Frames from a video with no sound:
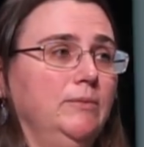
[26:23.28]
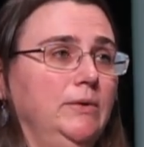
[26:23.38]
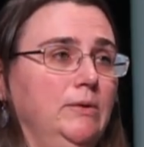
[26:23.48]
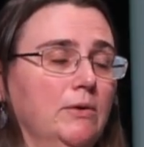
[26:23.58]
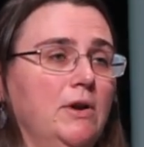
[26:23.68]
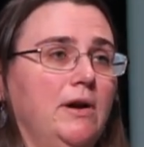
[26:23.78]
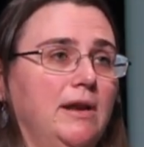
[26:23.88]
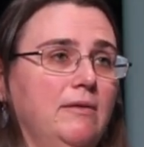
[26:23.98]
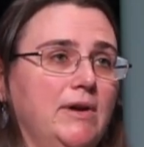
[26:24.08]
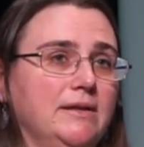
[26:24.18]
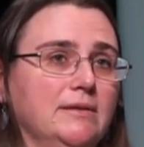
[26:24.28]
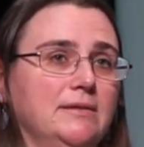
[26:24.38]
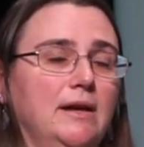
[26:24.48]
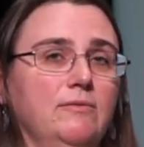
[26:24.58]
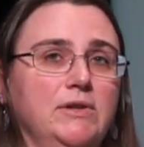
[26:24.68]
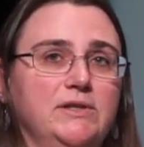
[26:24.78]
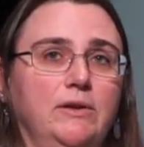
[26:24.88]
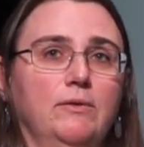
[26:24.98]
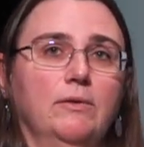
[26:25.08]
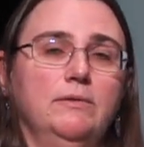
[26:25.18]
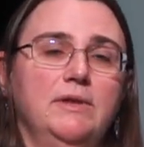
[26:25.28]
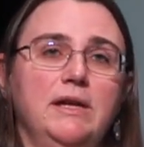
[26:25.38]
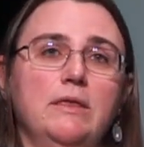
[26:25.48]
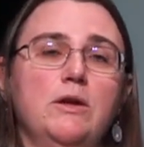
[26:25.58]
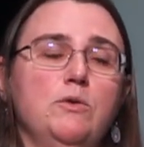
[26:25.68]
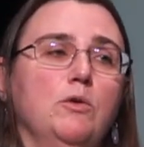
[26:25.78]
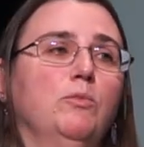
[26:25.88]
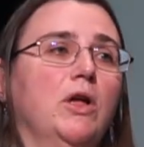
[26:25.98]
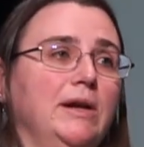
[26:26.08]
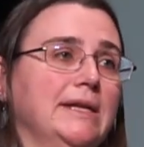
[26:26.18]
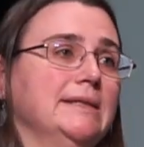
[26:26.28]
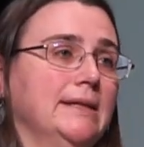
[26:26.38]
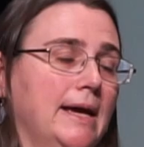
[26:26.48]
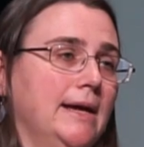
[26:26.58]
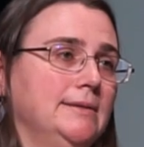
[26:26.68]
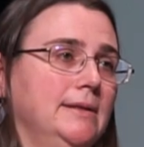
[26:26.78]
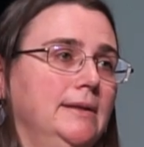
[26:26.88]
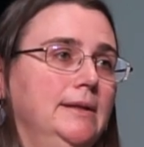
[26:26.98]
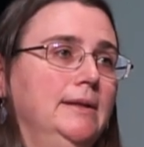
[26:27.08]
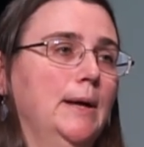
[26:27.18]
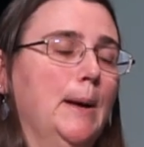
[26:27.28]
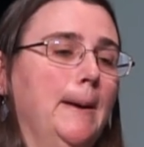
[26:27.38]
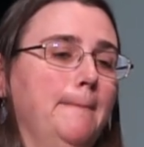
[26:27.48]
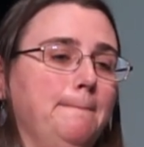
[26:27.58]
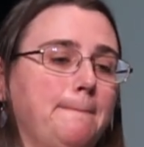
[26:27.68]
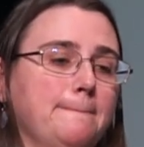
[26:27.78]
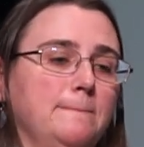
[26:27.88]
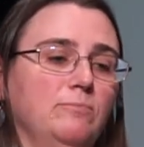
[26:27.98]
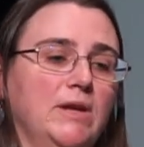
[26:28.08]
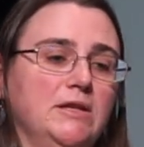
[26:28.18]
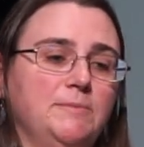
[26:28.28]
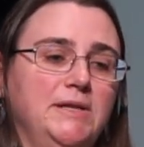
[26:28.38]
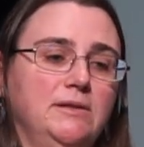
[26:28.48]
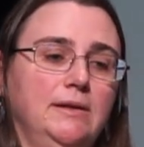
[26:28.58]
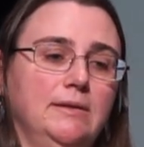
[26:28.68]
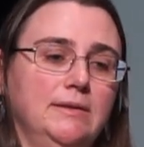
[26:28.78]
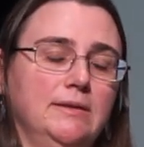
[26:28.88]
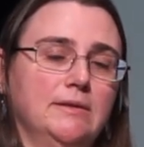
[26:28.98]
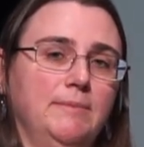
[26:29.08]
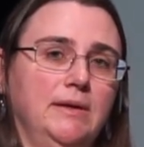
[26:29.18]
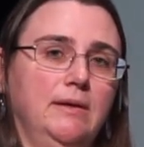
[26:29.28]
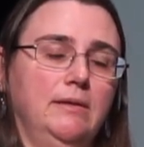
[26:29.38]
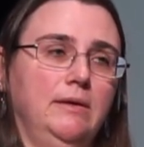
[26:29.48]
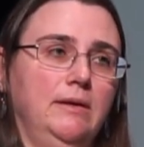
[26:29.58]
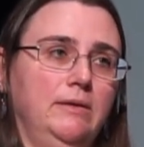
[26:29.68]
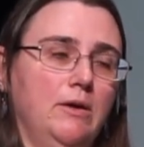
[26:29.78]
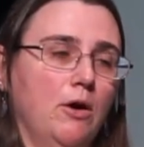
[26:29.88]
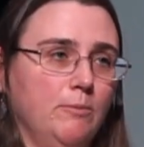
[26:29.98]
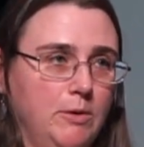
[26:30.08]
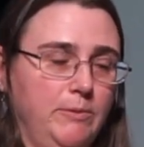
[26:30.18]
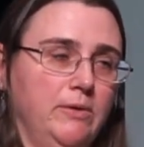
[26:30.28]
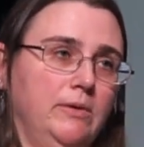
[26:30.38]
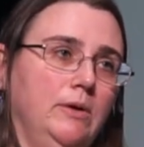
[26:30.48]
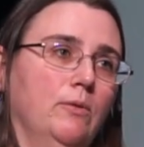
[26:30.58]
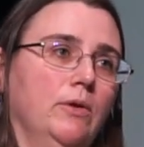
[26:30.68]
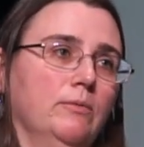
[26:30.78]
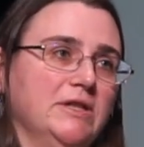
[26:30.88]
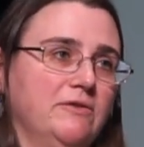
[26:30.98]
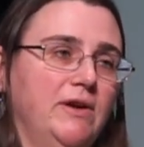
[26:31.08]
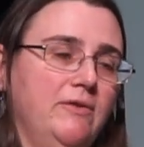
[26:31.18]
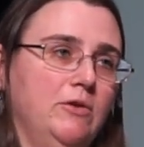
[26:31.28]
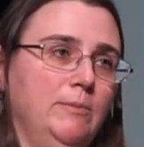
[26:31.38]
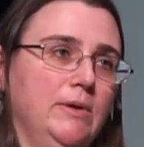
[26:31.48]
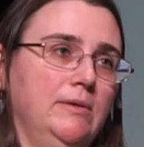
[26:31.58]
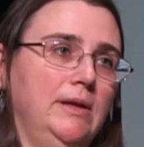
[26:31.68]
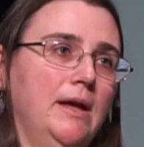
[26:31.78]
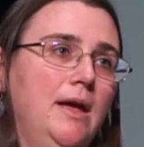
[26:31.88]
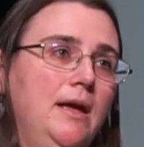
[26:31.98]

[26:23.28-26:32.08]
you are not going to have access to every single thing that you could plug into that. And especially in something like the ARM community or the RISC-V community,